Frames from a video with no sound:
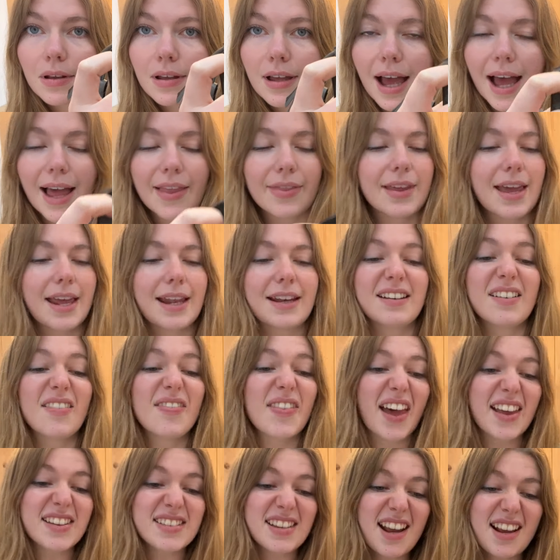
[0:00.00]
And then
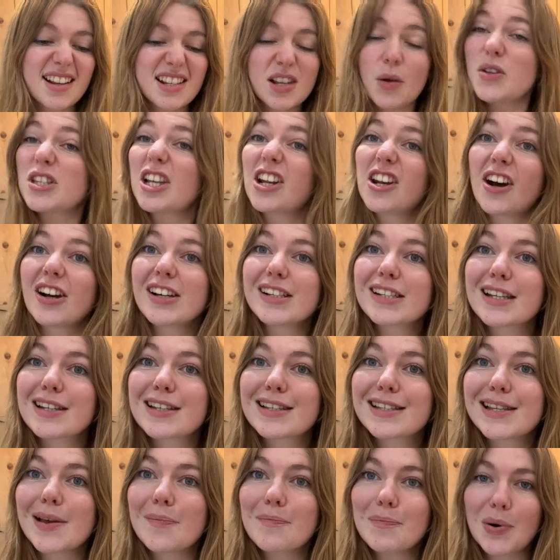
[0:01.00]
that's it. So it's a nice,
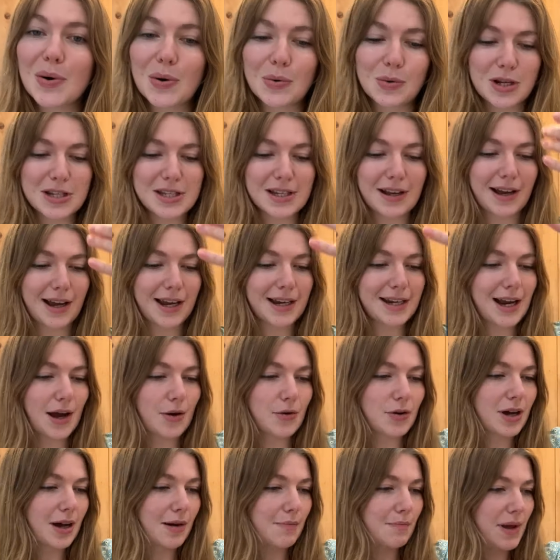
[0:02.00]
simple design. I'll
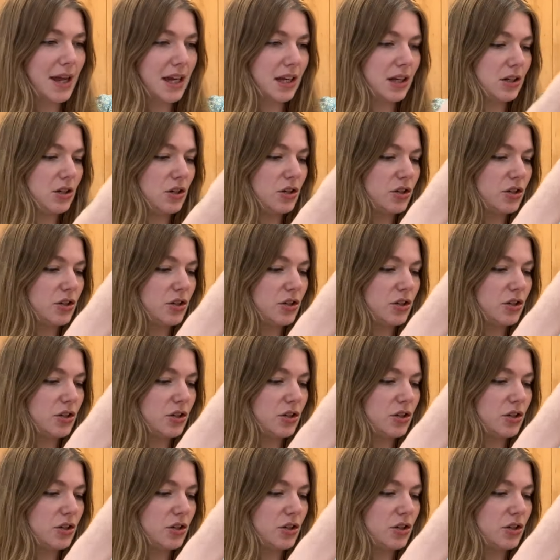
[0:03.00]
come back and